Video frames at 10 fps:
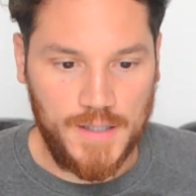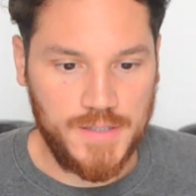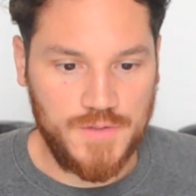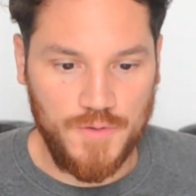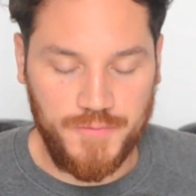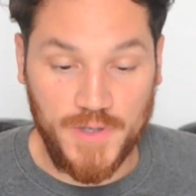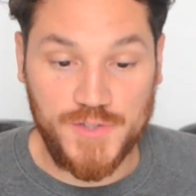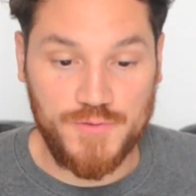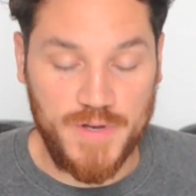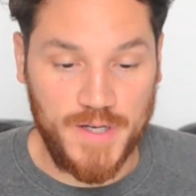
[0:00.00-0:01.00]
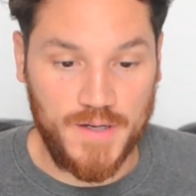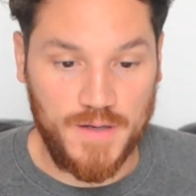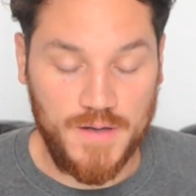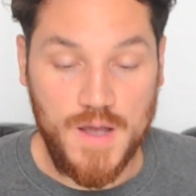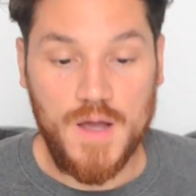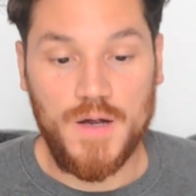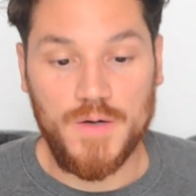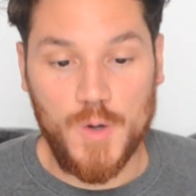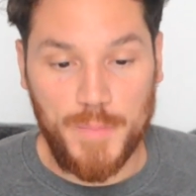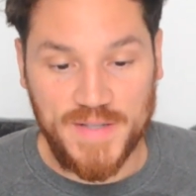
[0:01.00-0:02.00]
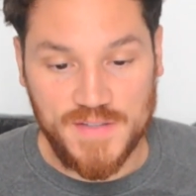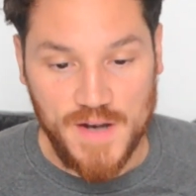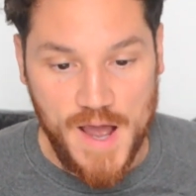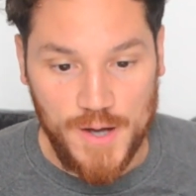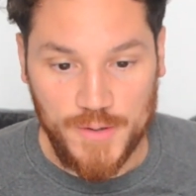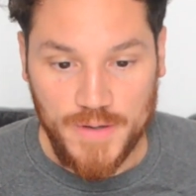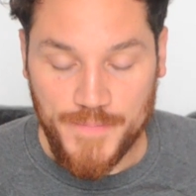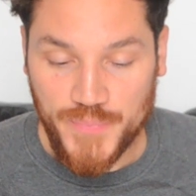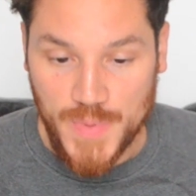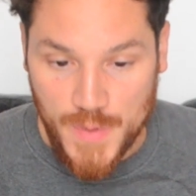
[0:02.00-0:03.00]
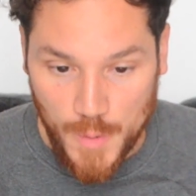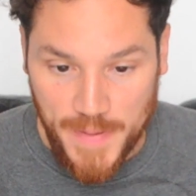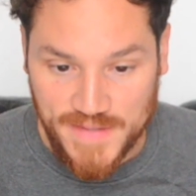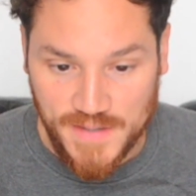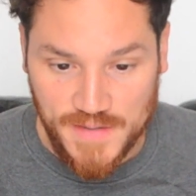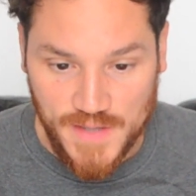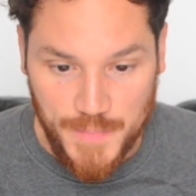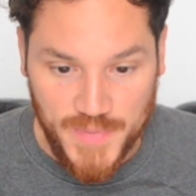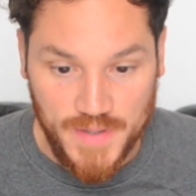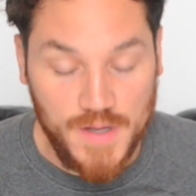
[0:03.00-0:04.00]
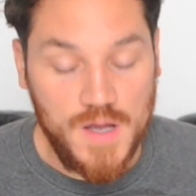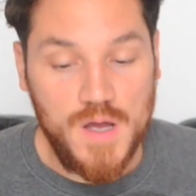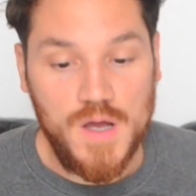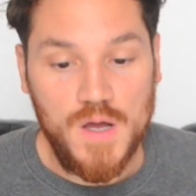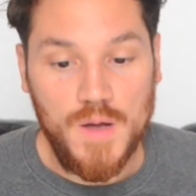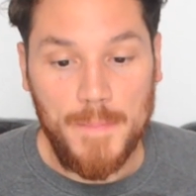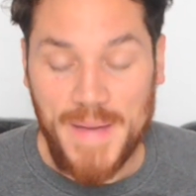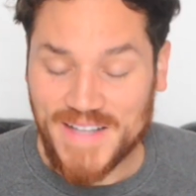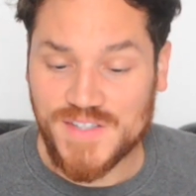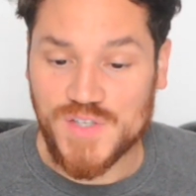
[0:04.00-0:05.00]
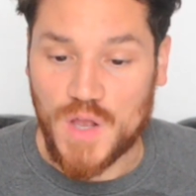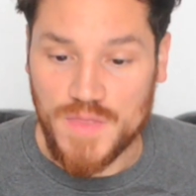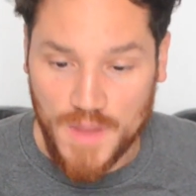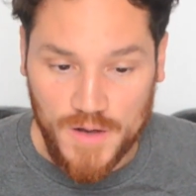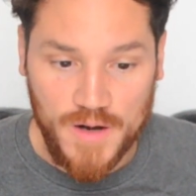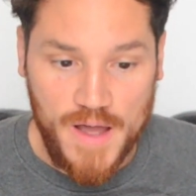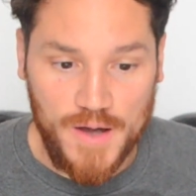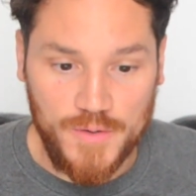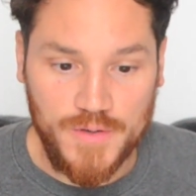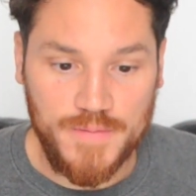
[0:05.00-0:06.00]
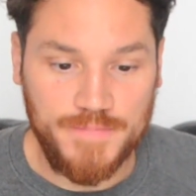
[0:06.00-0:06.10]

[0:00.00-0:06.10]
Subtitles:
So frustrating. No pets allowed, no pets accepted, pets not allowed.